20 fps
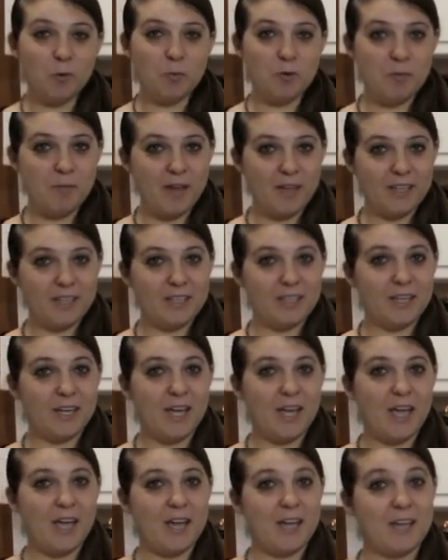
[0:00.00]
be making
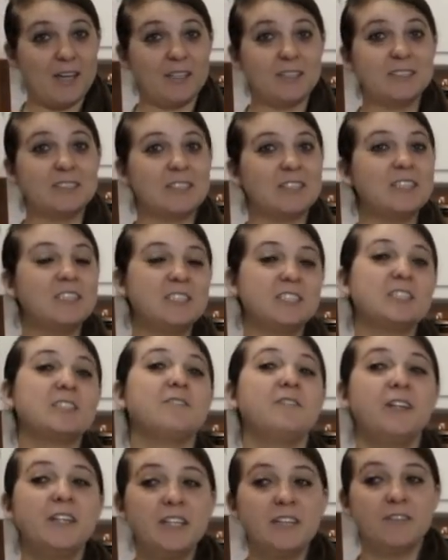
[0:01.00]
a delicious
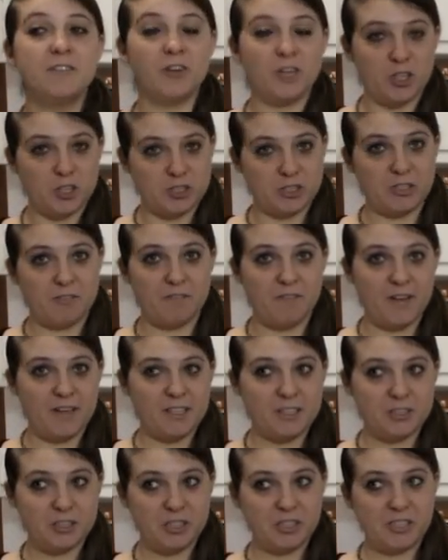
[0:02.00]
vegan version of
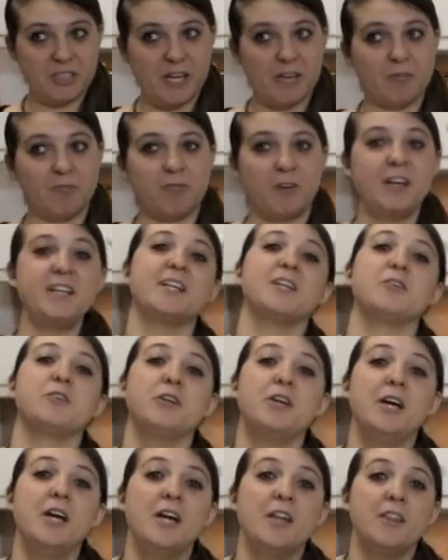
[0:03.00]
fettuccine alfredo.
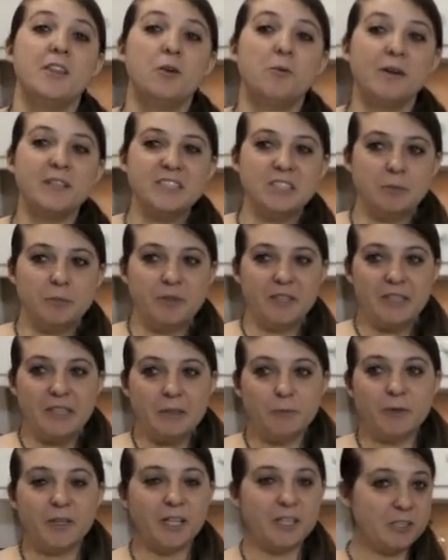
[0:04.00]
The
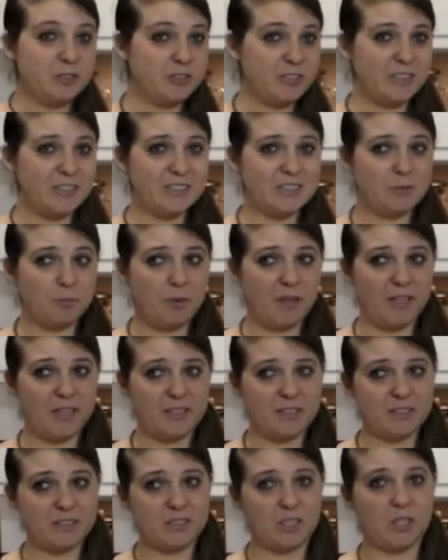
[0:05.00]
recipe we are using is
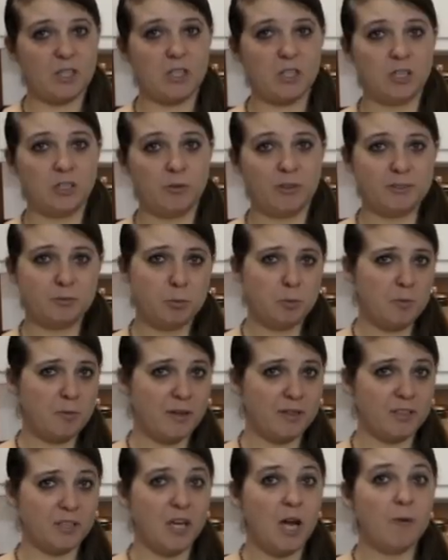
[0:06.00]
based on a recipe
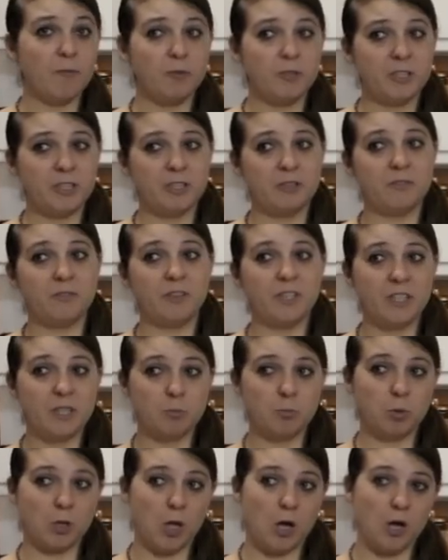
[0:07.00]
by the Comforting
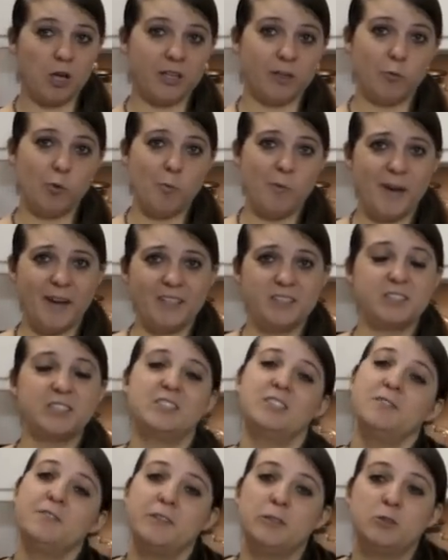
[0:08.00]
Vegan blog, and we made
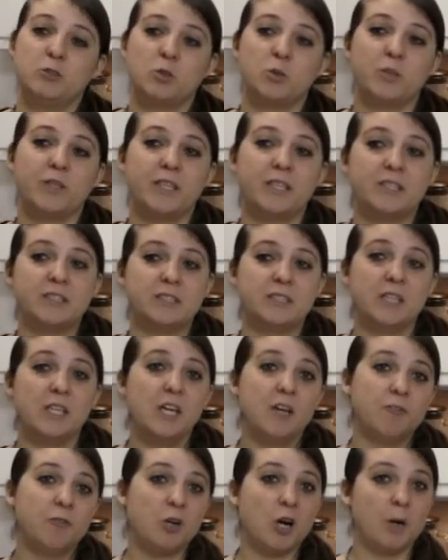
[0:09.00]
just a few tweaks
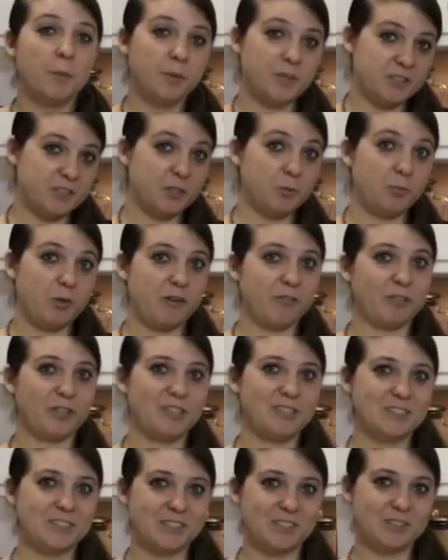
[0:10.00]
for our personal
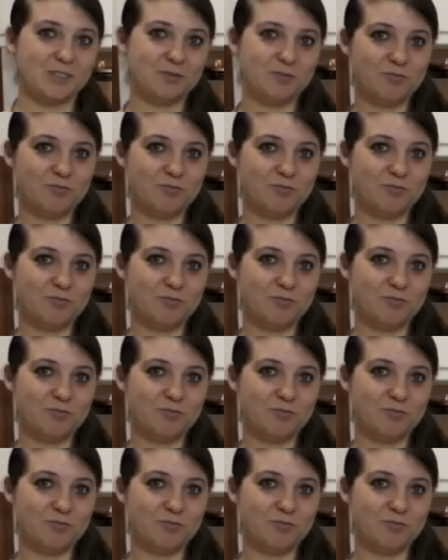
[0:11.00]
preference.